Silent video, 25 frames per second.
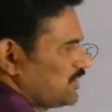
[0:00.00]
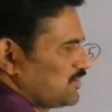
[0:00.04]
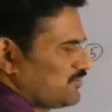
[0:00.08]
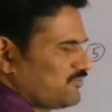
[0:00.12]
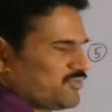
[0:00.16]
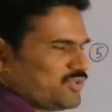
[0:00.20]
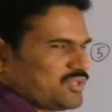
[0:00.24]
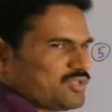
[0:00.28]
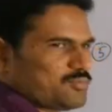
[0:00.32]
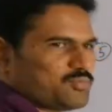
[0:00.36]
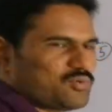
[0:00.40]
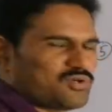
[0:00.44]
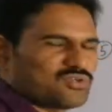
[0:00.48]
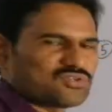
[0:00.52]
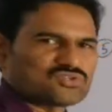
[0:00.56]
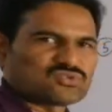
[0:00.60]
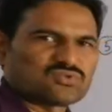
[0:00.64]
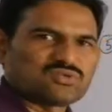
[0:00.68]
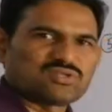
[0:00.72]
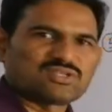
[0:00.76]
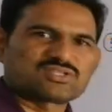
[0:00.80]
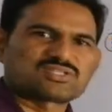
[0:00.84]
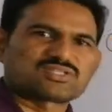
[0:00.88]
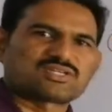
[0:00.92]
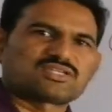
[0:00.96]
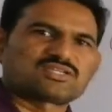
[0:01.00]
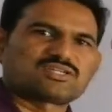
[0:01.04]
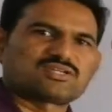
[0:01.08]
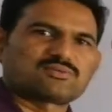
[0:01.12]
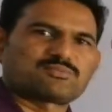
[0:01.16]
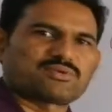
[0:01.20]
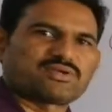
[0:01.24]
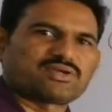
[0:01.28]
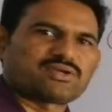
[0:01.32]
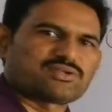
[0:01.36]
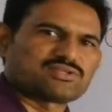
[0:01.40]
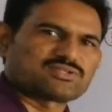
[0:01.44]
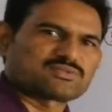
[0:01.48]
when the positively charged
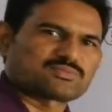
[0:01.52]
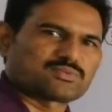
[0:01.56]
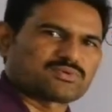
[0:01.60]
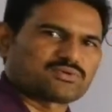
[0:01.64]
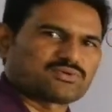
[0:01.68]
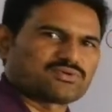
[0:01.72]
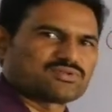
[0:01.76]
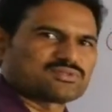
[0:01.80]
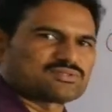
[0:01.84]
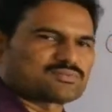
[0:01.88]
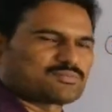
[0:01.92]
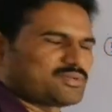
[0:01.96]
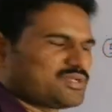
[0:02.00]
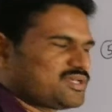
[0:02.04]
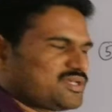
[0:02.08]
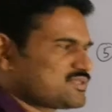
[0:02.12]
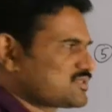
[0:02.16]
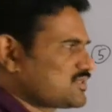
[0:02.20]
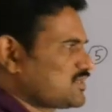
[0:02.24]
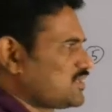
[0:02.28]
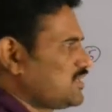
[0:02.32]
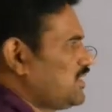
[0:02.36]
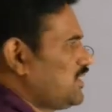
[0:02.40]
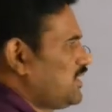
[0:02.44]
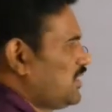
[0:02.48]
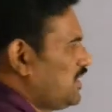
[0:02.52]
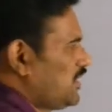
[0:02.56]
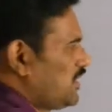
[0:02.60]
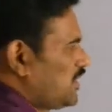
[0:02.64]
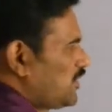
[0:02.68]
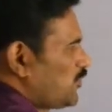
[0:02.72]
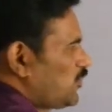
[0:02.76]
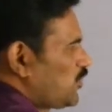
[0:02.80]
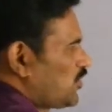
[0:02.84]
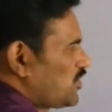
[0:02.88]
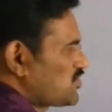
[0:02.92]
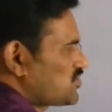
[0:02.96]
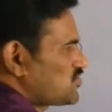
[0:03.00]
plate is placed,
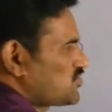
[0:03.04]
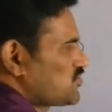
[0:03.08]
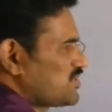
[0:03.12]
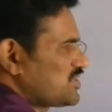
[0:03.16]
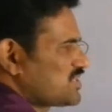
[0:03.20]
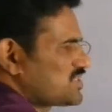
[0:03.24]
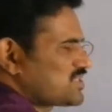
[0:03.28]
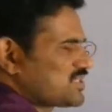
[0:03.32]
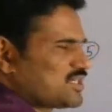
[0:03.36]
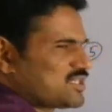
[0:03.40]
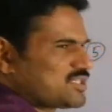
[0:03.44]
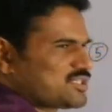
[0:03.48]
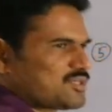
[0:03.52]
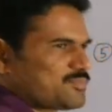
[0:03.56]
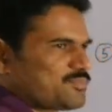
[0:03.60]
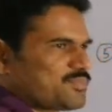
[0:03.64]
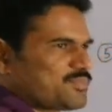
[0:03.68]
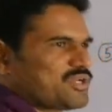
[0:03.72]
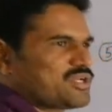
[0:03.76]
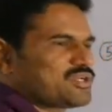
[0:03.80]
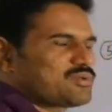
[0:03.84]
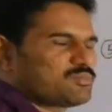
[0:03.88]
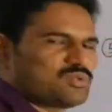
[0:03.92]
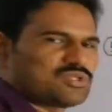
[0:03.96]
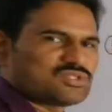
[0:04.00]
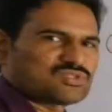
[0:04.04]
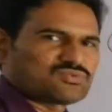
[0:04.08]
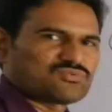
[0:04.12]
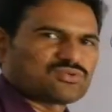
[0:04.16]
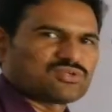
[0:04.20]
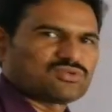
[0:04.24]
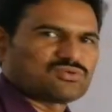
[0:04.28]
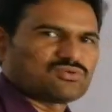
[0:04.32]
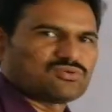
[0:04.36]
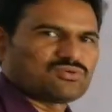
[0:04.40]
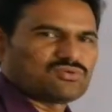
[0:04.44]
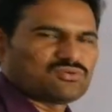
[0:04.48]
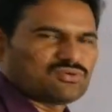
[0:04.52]
positively charged plate means
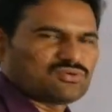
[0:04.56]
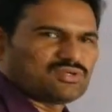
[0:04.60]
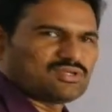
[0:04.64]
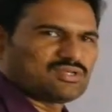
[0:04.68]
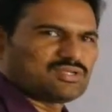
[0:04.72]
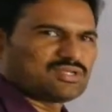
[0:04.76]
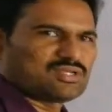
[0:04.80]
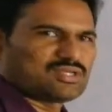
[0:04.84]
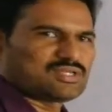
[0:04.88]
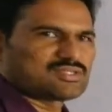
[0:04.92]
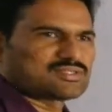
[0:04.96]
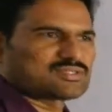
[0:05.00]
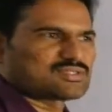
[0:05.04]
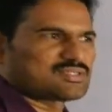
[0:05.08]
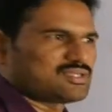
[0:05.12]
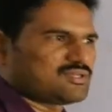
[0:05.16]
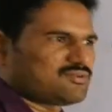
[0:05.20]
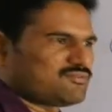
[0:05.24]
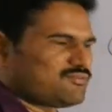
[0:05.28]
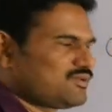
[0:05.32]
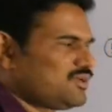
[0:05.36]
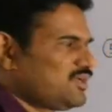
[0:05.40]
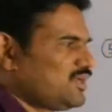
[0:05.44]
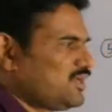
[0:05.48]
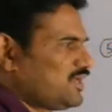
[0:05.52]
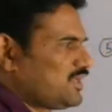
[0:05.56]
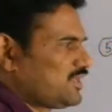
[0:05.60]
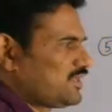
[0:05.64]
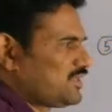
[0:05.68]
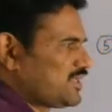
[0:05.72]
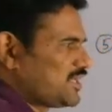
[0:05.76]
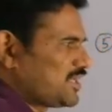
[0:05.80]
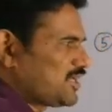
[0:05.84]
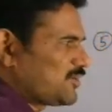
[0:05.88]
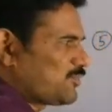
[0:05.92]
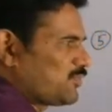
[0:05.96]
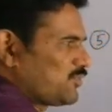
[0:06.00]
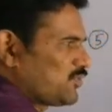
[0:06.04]
we know it is
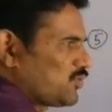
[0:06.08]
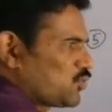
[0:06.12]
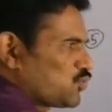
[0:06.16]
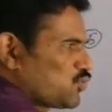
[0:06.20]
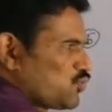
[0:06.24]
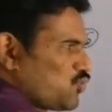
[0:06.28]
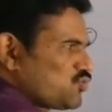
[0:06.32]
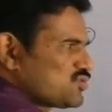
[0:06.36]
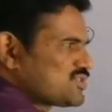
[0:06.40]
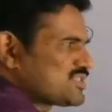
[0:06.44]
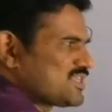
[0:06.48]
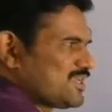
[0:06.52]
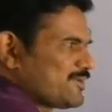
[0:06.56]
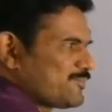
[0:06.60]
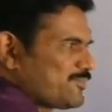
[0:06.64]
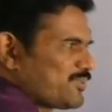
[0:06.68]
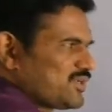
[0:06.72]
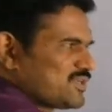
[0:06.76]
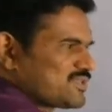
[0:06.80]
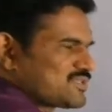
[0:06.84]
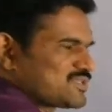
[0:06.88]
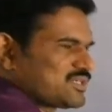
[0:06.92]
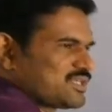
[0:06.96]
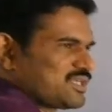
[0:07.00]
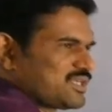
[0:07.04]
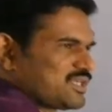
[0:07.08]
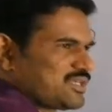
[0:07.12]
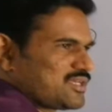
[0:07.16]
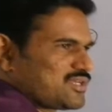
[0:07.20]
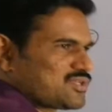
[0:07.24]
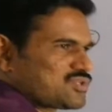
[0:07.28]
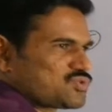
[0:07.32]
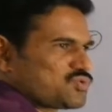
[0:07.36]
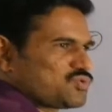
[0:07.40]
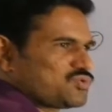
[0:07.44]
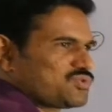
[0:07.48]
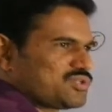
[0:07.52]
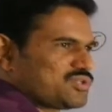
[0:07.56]
they are closely placed
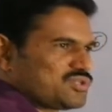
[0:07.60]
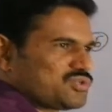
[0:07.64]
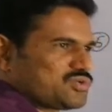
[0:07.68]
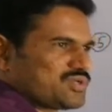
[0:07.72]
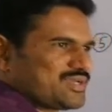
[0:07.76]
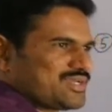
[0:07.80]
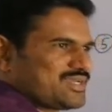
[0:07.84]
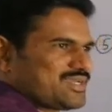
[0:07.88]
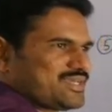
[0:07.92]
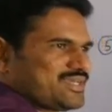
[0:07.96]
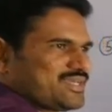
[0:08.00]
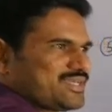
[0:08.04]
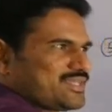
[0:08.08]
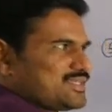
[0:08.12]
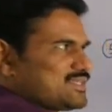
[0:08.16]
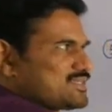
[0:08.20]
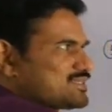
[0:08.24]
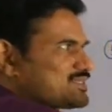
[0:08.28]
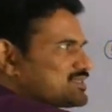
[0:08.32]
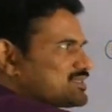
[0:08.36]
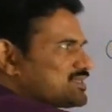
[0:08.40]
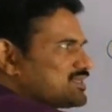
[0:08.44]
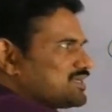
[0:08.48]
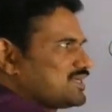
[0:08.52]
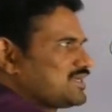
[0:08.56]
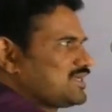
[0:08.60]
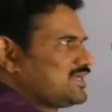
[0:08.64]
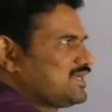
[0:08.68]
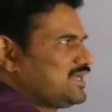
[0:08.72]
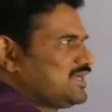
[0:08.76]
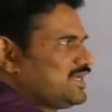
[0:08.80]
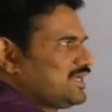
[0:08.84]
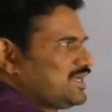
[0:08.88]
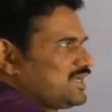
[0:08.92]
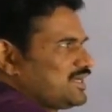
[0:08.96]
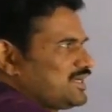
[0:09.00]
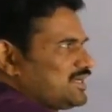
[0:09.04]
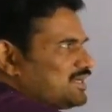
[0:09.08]
here, so that you can take this
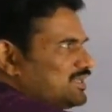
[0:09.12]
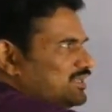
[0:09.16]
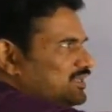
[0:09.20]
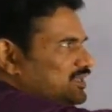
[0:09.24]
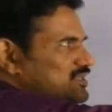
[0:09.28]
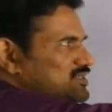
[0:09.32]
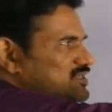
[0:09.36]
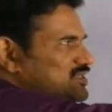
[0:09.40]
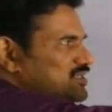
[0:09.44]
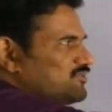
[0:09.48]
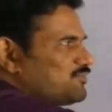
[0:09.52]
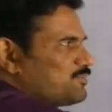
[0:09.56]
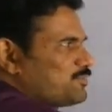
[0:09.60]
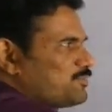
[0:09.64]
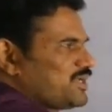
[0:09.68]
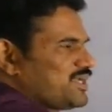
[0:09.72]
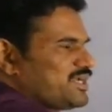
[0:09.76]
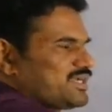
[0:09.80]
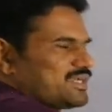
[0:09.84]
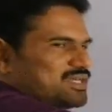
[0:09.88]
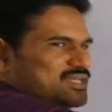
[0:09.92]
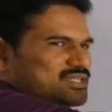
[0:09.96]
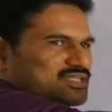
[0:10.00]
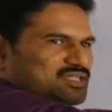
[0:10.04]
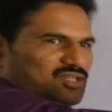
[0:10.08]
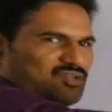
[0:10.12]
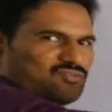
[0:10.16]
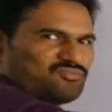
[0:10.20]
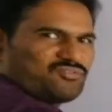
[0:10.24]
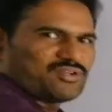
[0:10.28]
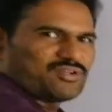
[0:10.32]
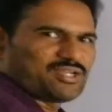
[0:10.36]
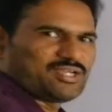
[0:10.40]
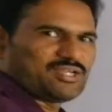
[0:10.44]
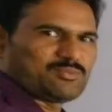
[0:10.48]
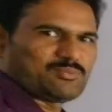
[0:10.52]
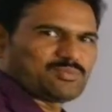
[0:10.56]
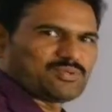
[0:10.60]
this plate as
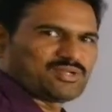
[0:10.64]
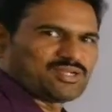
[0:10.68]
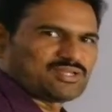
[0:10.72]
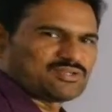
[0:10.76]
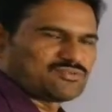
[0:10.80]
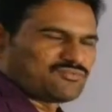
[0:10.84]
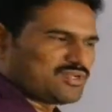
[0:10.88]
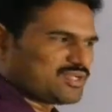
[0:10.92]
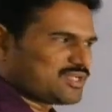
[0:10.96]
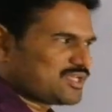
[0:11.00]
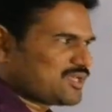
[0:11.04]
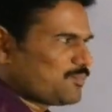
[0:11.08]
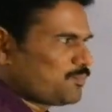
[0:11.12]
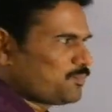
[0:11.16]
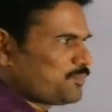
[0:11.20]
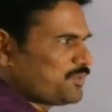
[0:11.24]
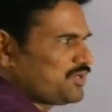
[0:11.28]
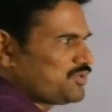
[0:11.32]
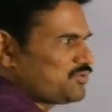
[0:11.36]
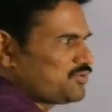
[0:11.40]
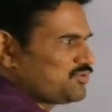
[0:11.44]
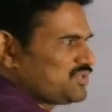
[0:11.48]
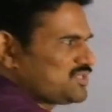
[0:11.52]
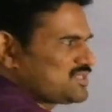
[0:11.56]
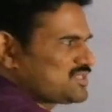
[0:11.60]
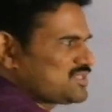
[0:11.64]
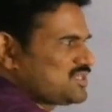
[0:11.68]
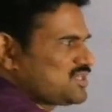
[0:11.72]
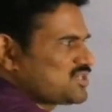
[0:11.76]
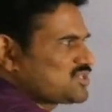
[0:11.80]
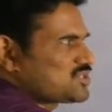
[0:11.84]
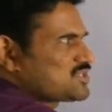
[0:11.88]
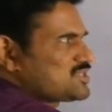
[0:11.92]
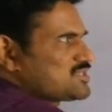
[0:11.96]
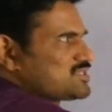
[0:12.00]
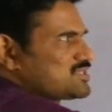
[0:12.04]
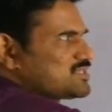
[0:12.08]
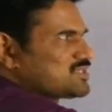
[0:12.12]
infinite plate. When compared to this
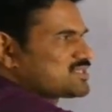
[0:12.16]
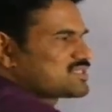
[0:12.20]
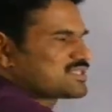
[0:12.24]
distance, the